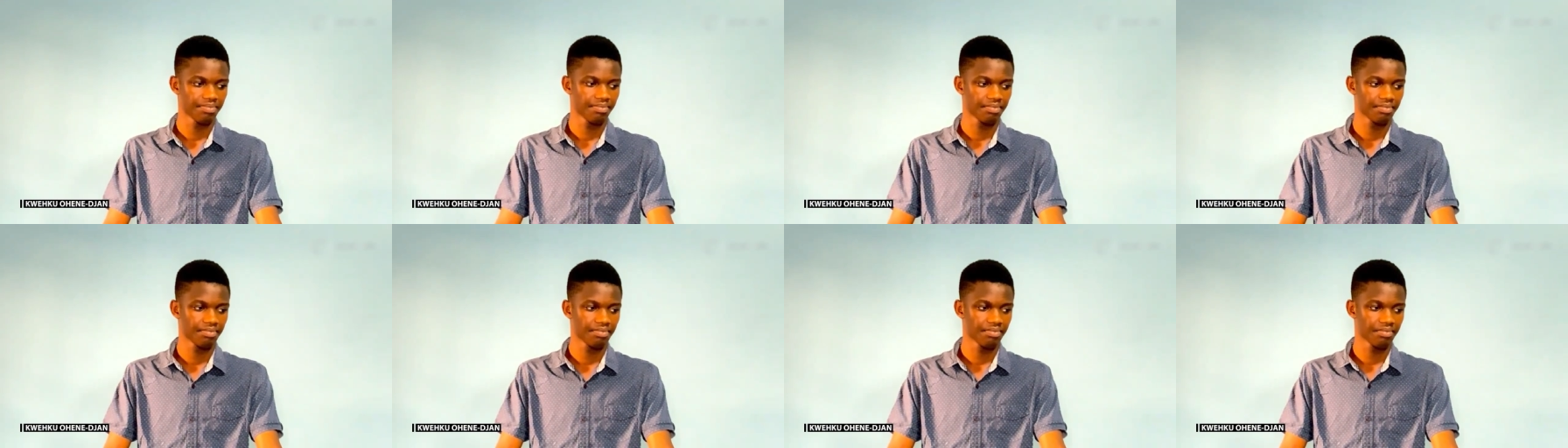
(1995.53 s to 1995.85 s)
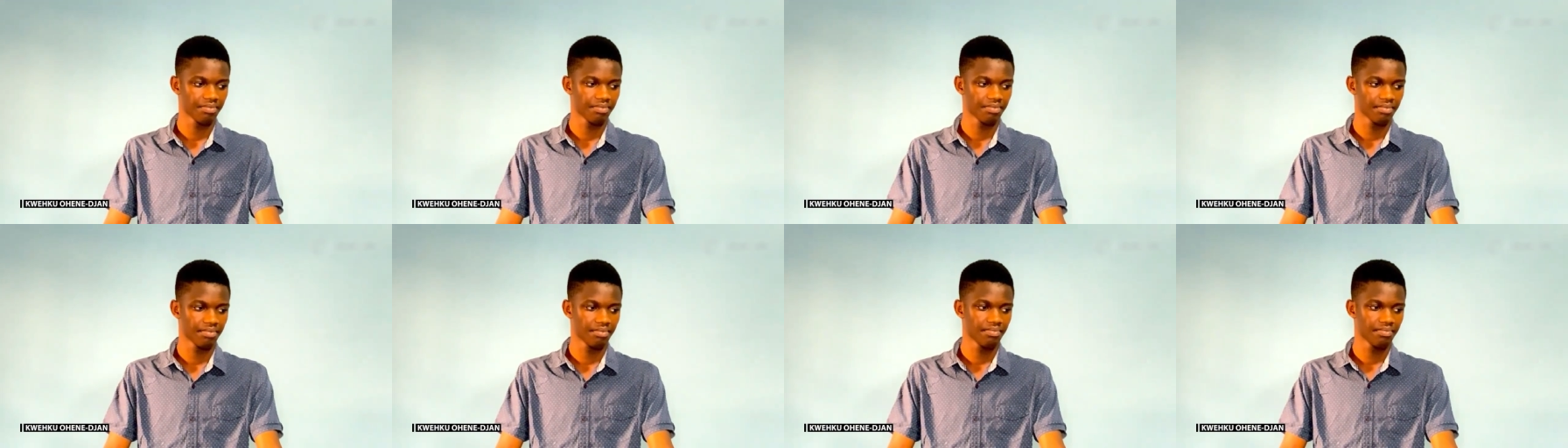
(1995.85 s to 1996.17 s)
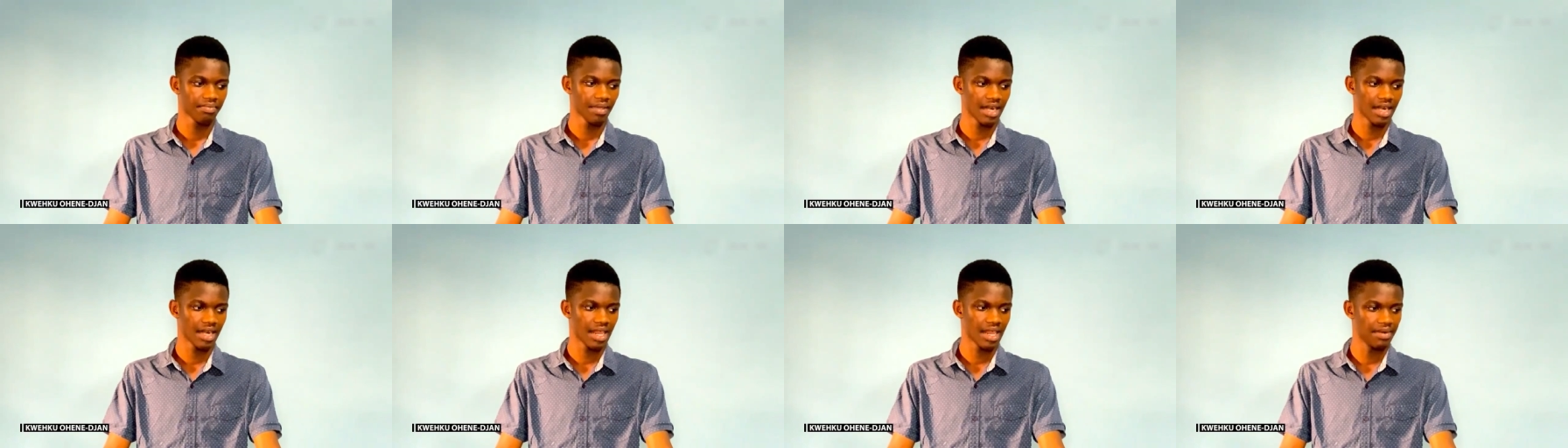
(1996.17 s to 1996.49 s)
And I
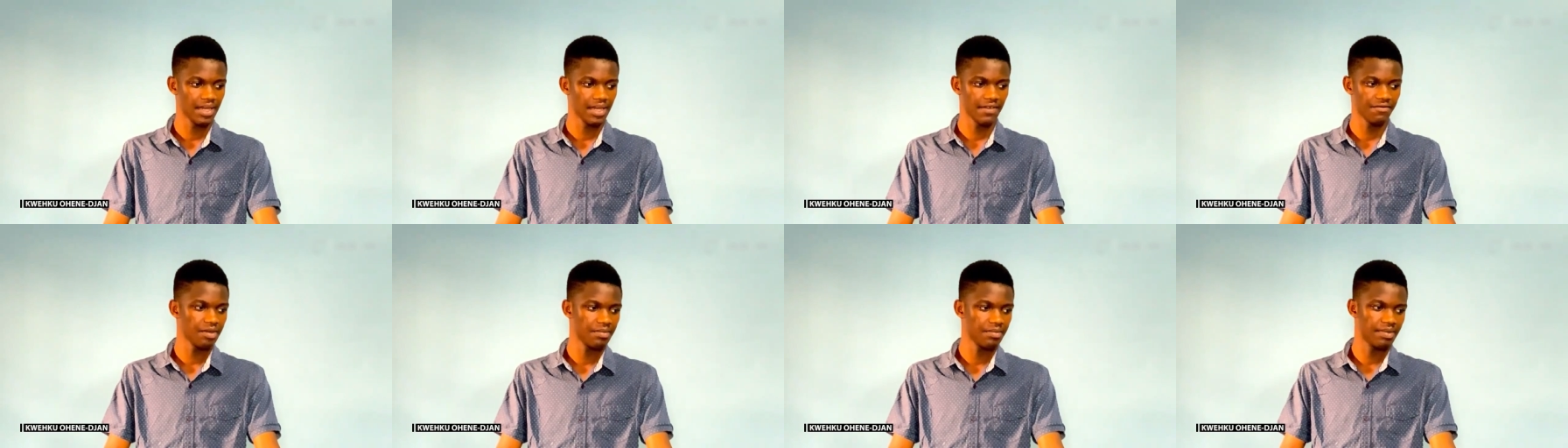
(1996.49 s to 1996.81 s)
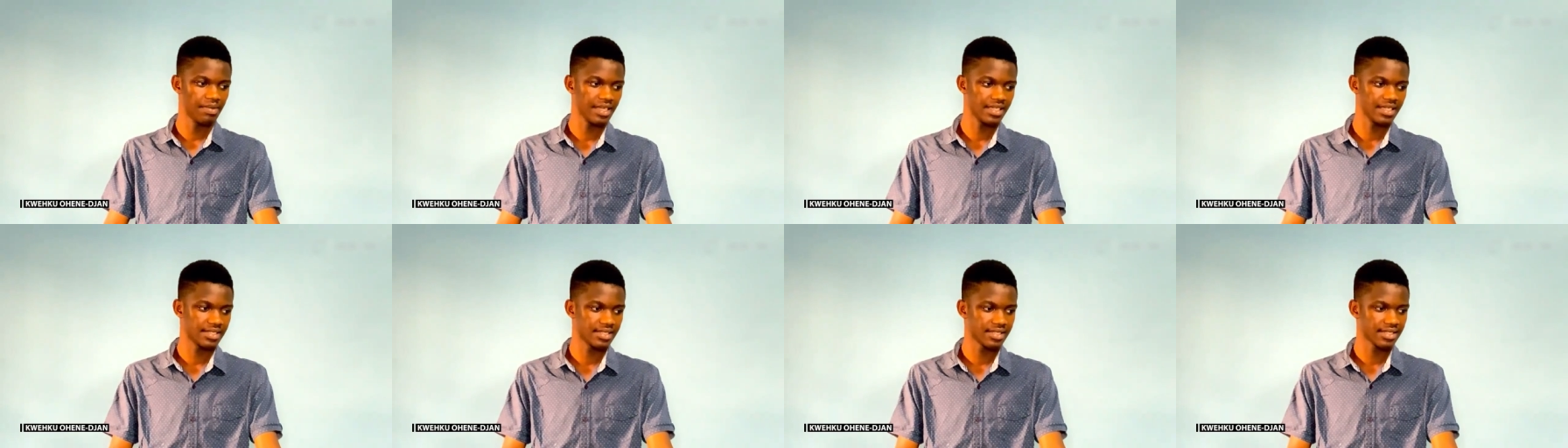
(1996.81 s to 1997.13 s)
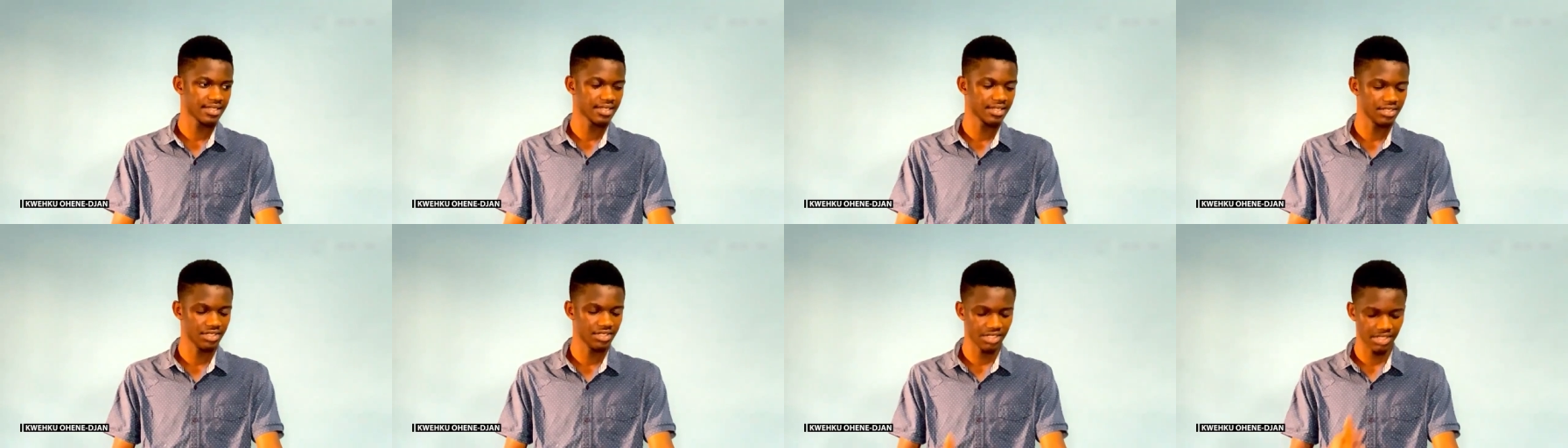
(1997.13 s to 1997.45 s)
believe we'll be blessed
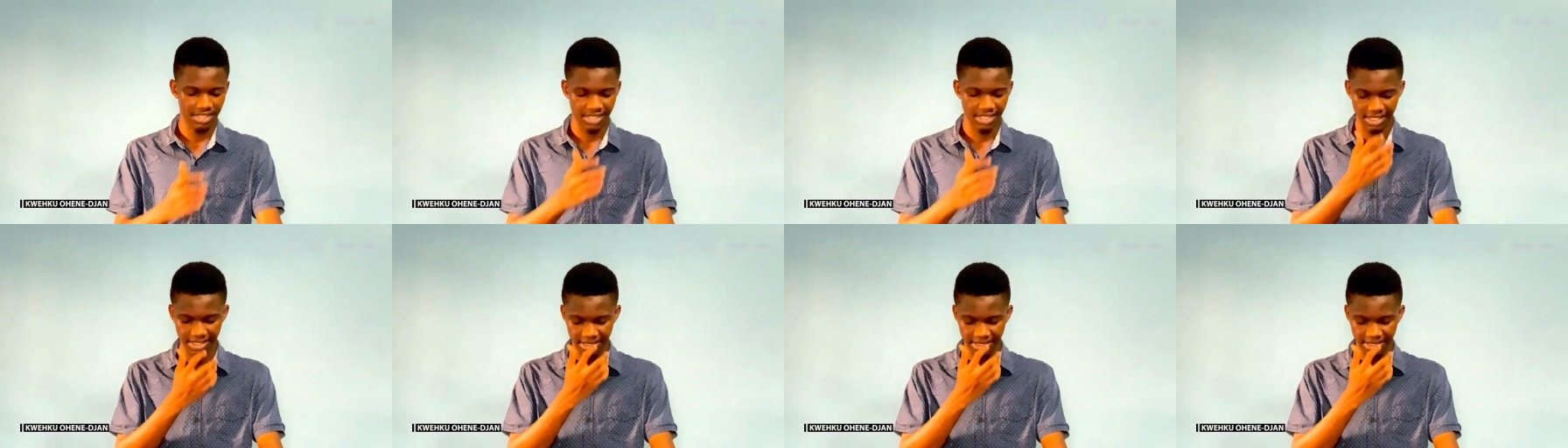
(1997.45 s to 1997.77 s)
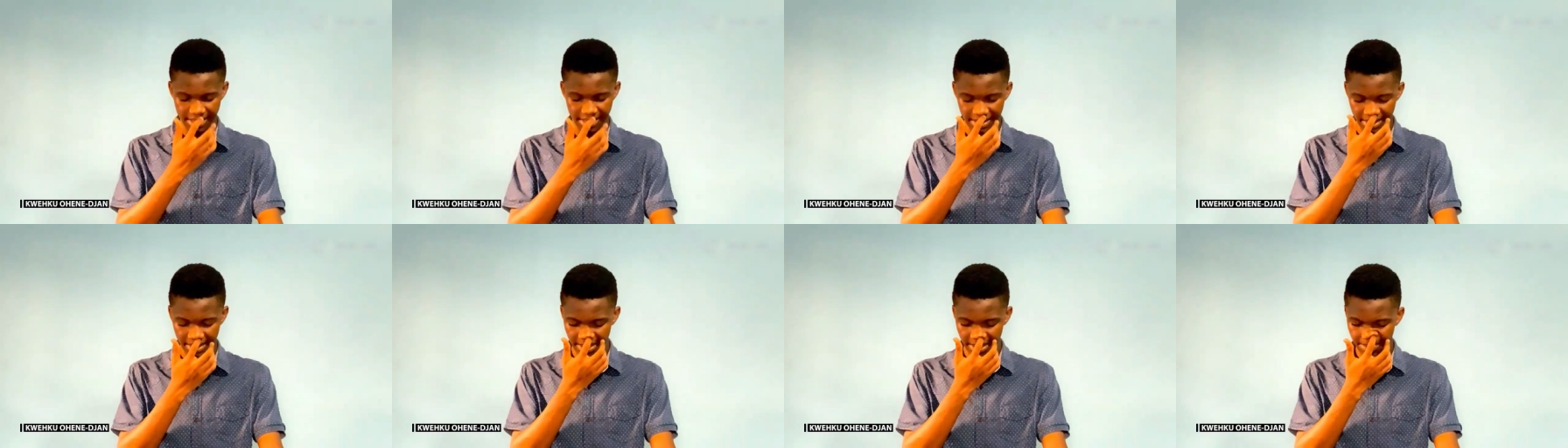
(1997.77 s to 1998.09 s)
in Jesus' name.